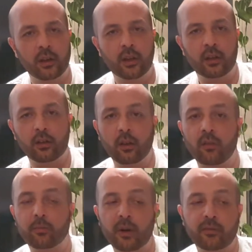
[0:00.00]
in a lot
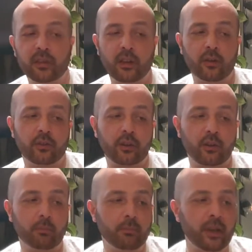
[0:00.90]
of my videos, there
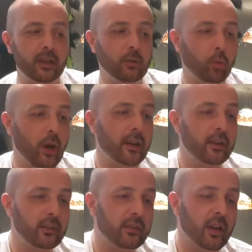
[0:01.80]
are many ways